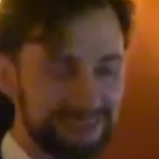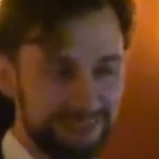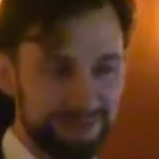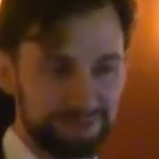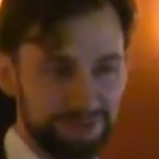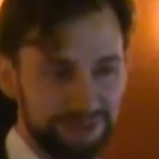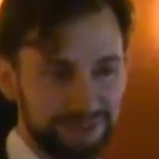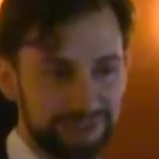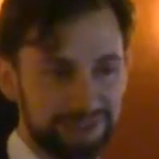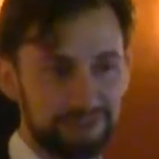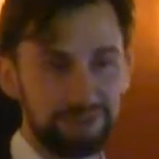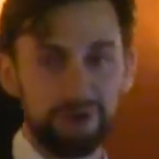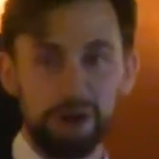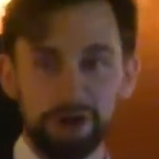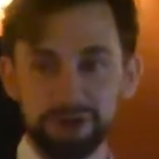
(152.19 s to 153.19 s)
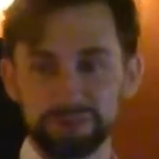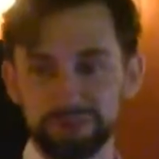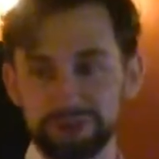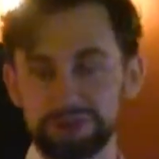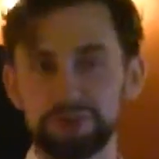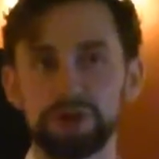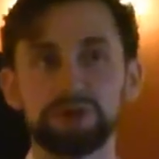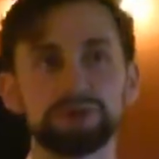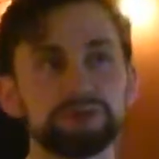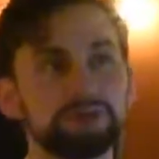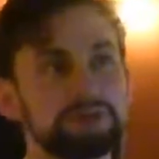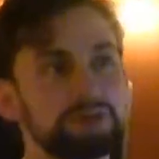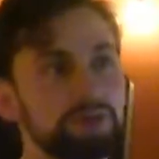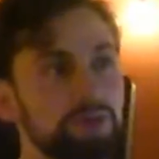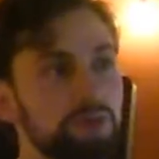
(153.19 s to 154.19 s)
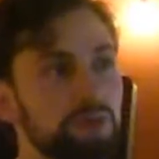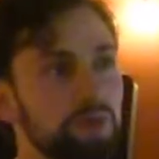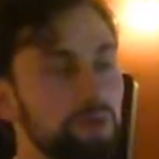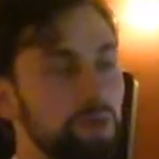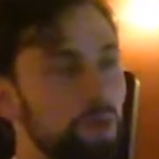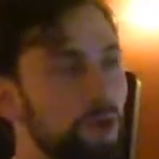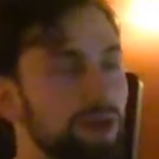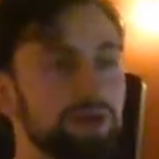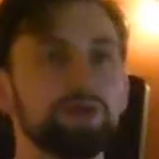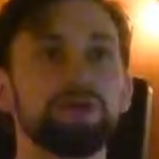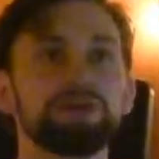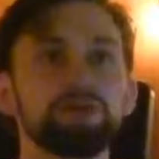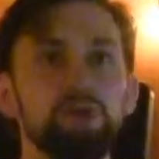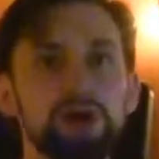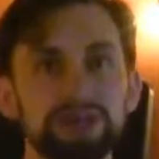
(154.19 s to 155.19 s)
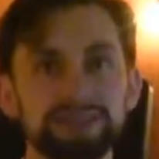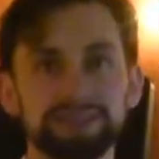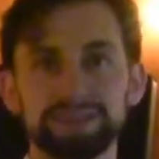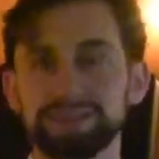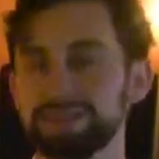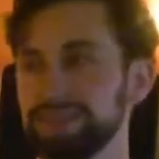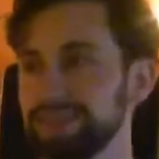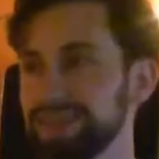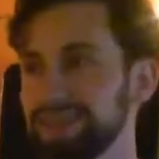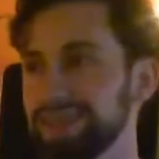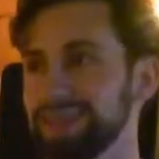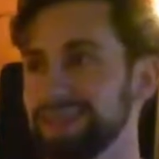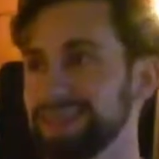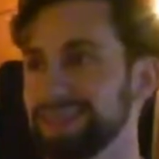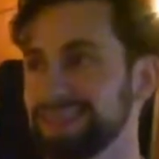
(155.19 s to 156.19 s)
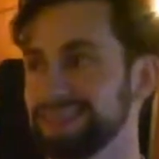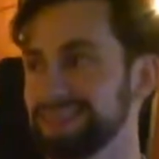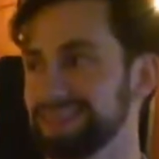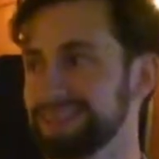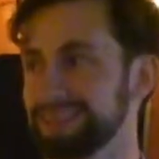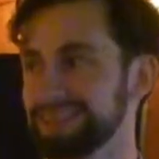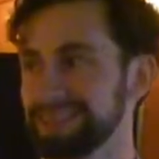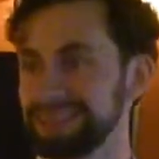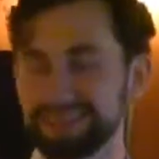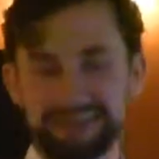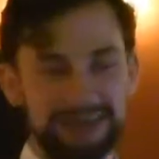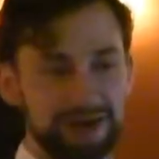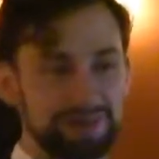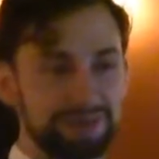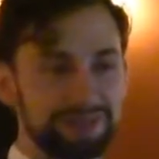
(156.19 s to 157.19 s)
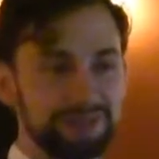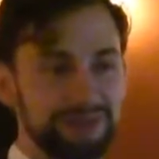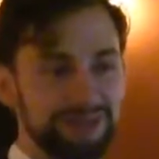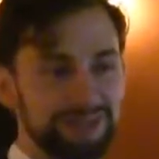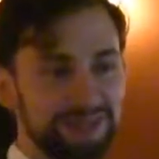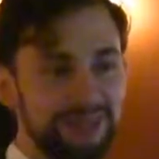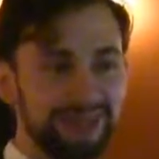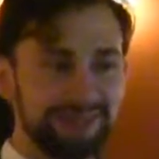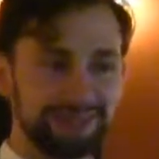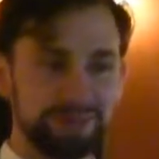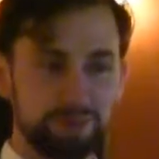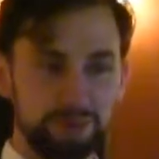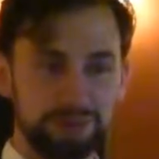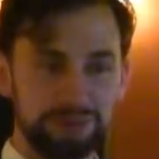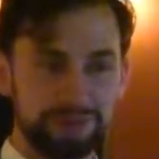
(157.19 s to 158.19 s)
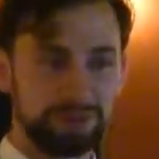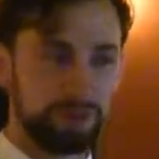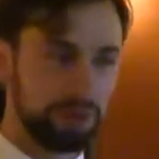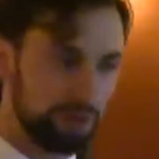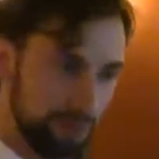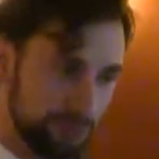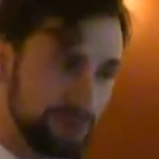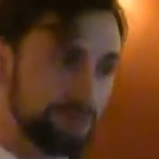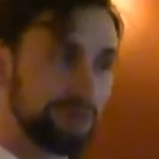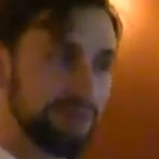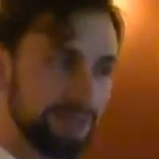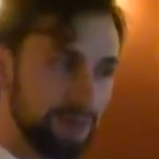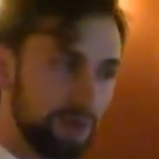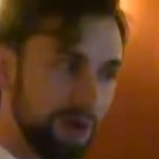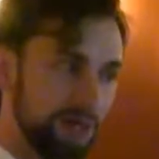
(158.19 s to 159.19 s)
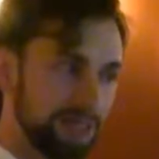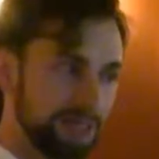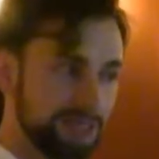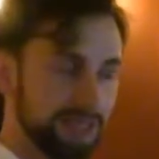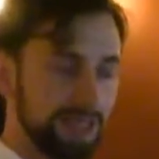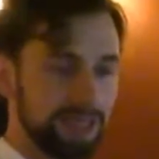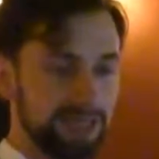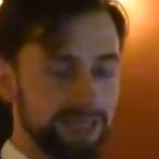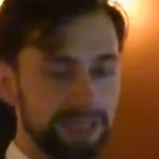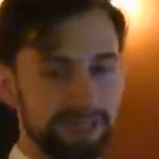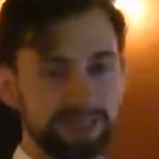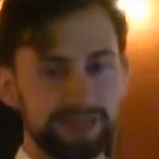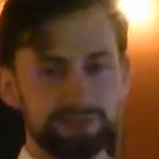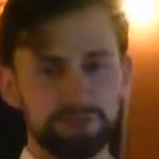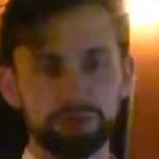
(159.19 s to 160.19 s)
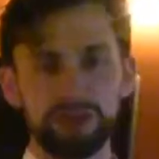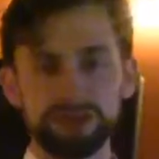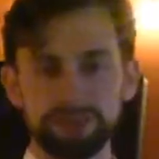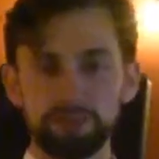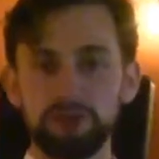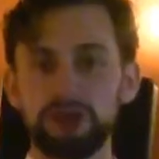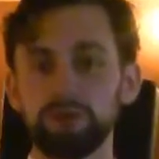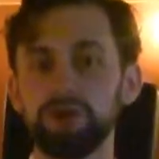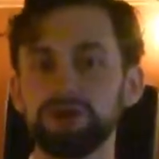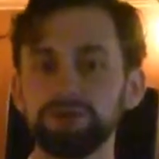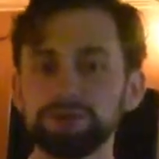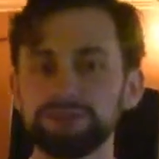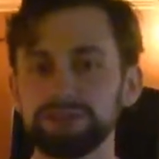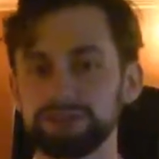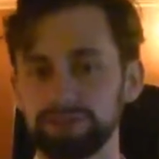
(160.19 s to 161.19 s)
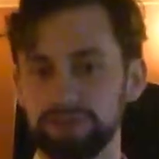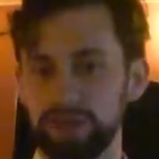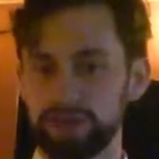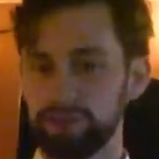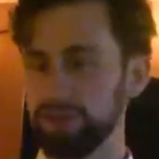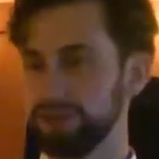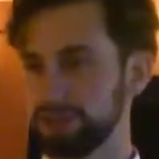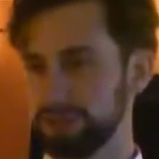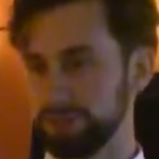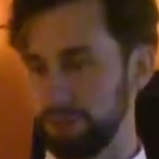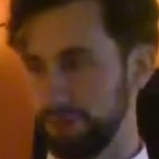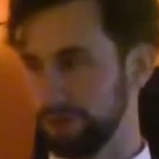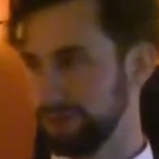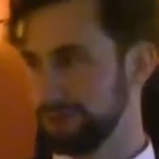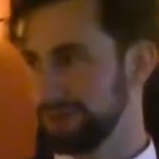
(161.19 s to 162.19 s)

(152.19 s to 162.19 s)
ended up turning into an argument about what a crush was. And how much you had to like someone in order for it to be a crush. And then if you liked them a lot, when was it not a crush anymore?